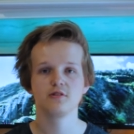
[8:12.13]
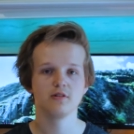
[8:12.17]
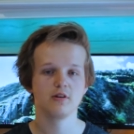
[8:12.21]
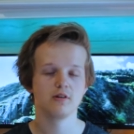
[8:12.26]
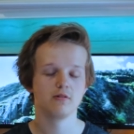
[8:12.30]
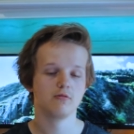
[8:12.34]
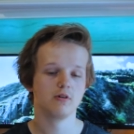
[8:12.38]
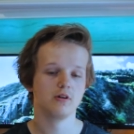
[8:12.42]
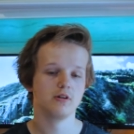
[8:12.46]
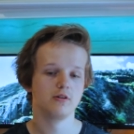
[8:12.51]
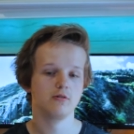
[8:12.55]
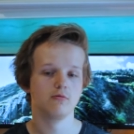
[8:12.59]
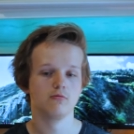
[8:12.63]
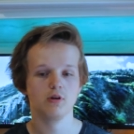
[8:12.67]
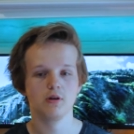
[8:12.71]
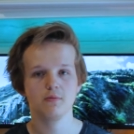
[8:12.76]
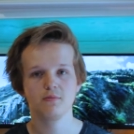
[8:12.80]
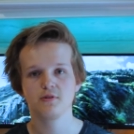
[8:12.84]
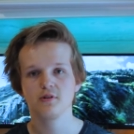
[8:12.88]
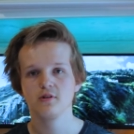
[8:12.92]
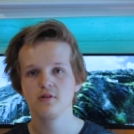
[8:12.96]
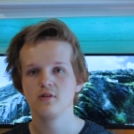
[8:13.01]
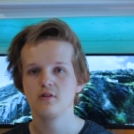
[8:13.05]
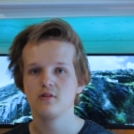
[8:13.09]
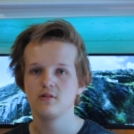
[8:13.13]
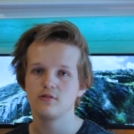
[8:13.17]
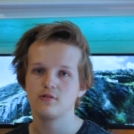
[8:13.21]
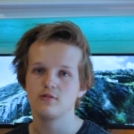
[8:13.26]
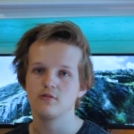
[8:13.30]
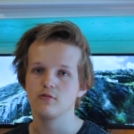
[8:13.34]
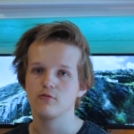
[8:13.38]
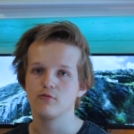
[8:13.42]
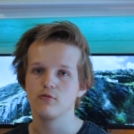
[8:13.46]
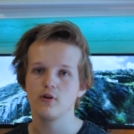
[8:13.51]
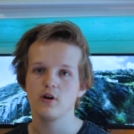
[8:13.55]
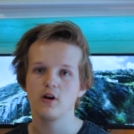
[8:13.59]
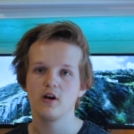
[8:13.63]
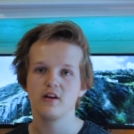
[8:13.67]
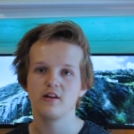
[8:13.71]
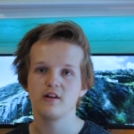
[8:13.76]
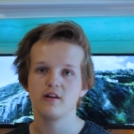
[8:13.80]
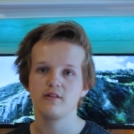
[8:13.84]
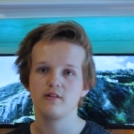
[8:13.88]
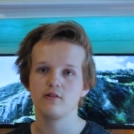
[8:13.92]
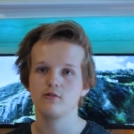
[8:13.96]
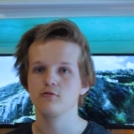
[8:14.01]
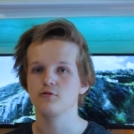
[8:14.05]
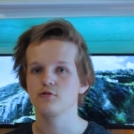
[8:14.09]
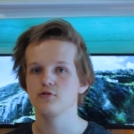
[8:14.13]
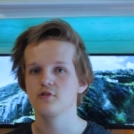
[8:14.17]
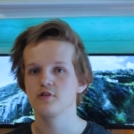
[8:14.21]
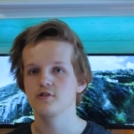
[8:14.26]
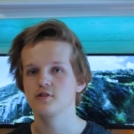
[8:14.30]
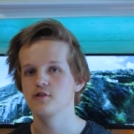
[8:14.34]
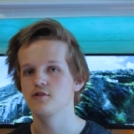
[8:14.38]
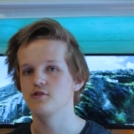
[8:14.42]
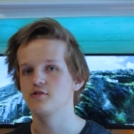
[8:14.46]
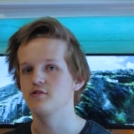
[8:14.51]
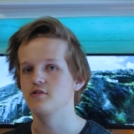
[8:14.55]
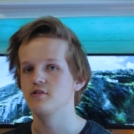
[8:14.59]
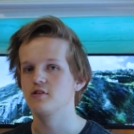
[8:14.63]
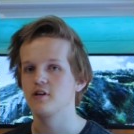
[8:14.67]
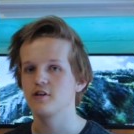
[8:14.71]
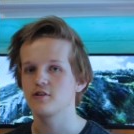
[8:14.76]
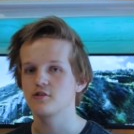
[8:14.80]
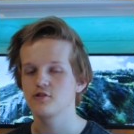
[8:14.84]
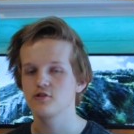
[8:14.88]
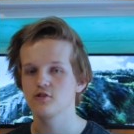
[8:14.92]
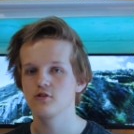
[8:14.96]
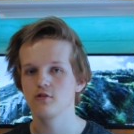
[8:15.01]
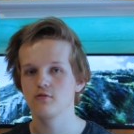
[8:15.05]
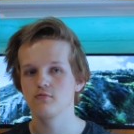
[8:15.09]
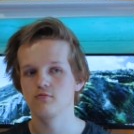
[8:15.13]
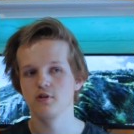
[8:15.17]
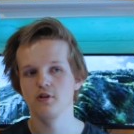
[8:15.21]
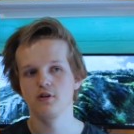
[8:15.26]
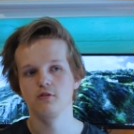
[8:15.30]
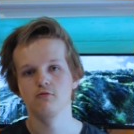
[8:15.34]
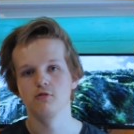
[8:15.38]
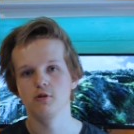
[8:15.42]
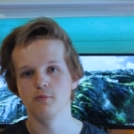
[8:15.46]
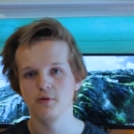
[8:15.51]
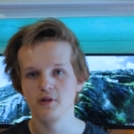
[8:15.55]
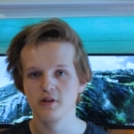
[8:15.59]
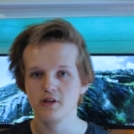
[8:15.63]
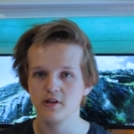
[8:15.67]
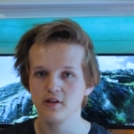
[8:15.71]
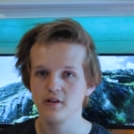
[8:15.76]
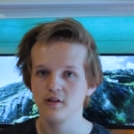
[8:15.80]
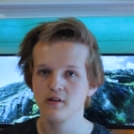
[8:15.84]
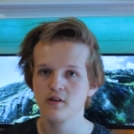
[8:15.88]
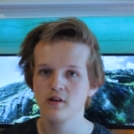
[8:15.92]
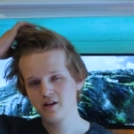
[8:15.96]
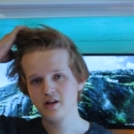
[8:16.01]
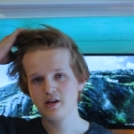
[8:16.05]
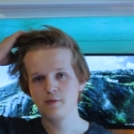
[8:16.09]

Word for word: like where you whipped to the right and then it'll transition to the next shot where you whip in.